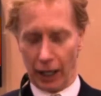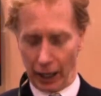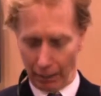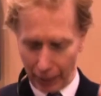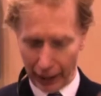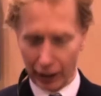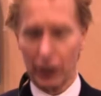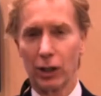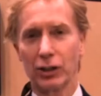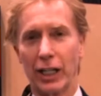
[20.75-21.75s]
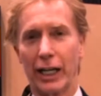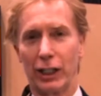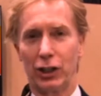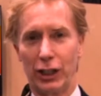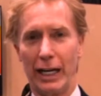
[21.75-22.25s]
A
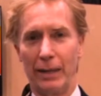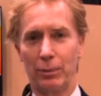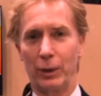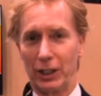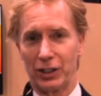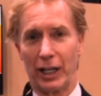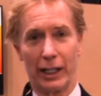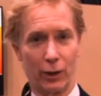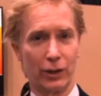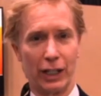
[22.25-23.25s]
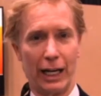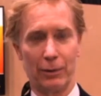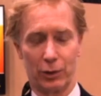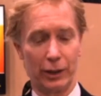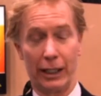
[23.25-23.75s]
parallel-sided shape, we decided over time,
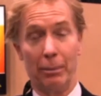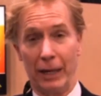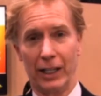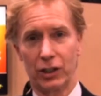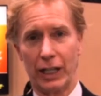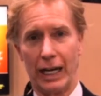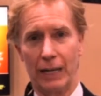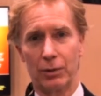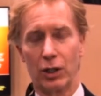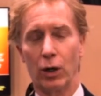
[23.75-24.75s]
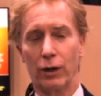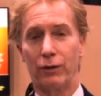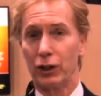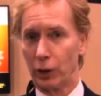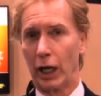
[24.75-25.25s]
is really a bad shape. So the
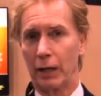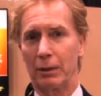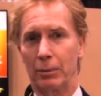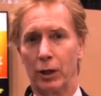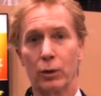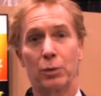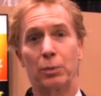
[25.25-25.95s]
fissurotomy burr was